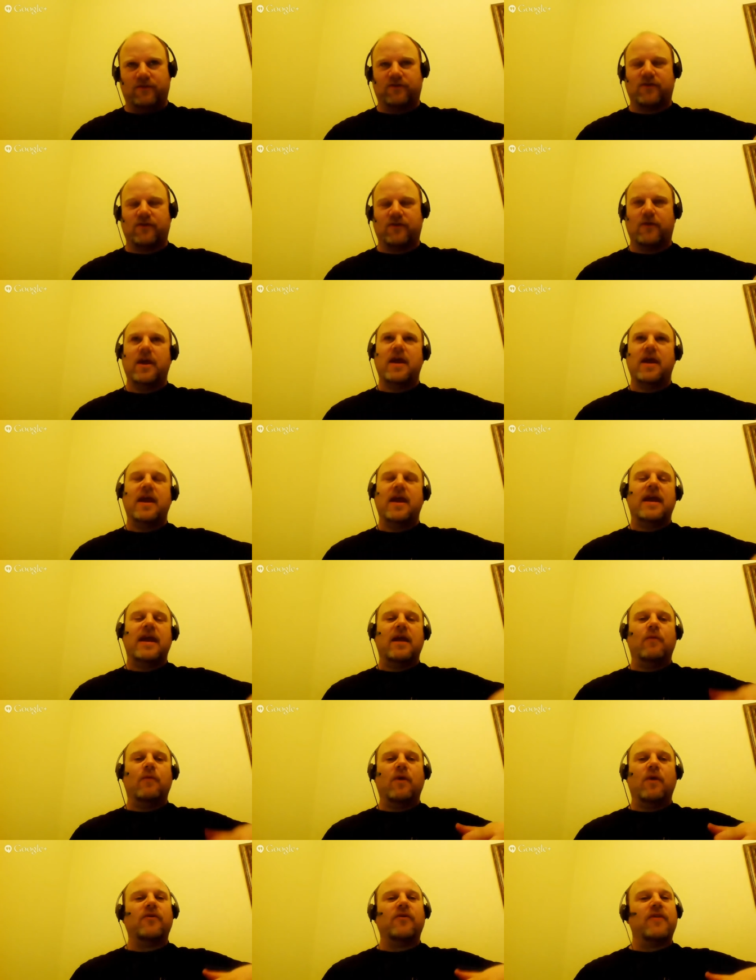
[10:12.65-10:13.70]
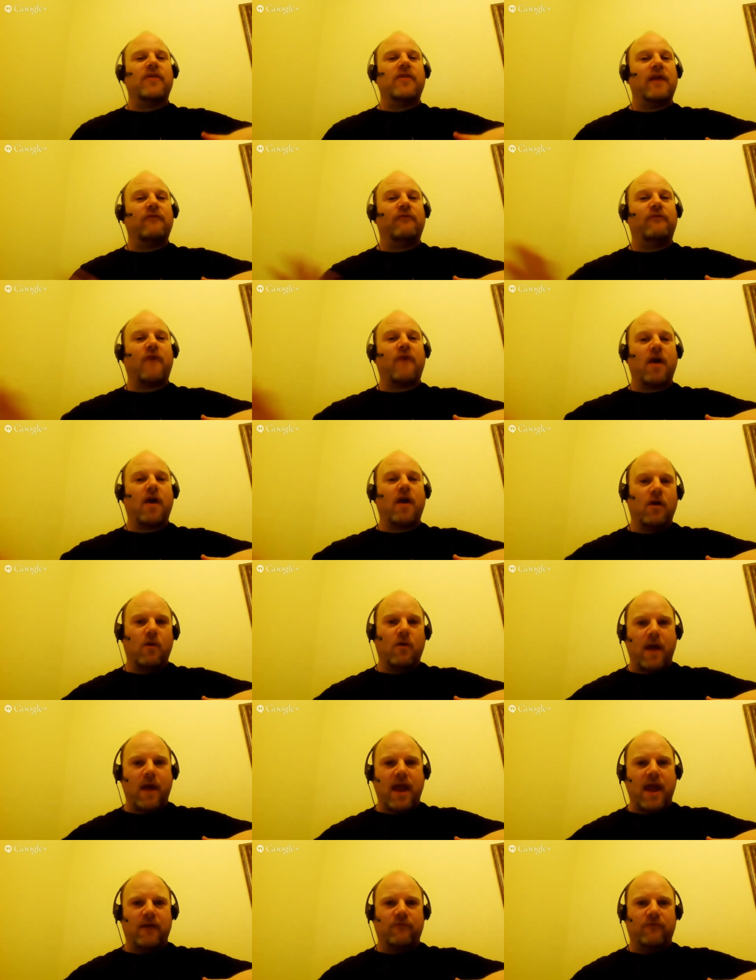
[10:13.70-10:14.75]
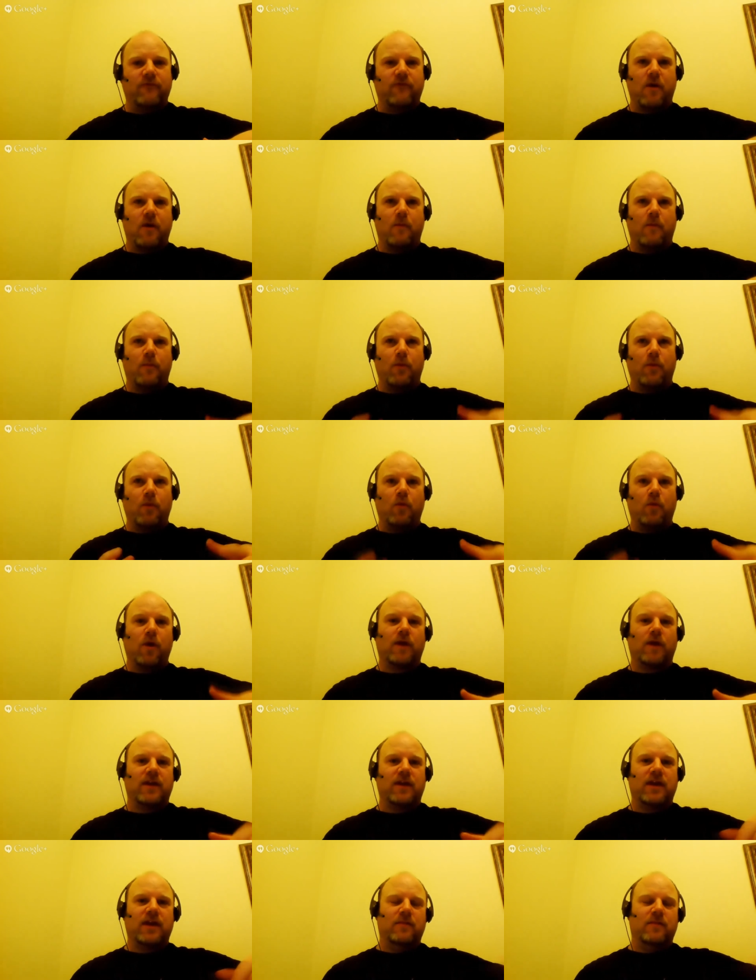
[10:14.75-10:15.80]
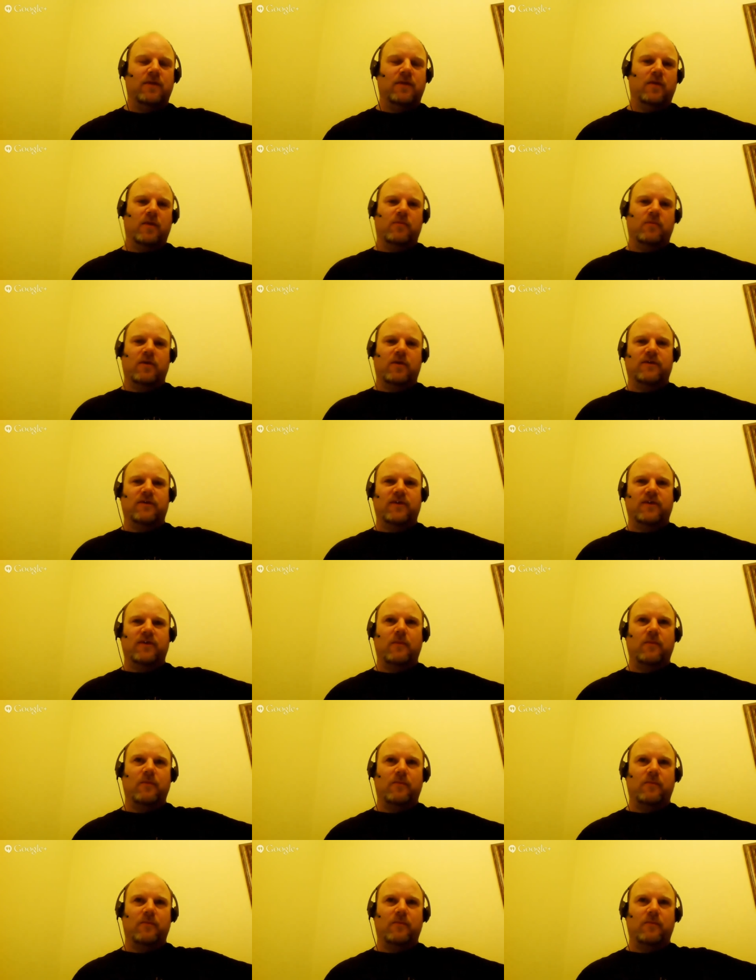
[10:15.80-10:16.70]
So it wasn't that far away from the work that he had been doing previously.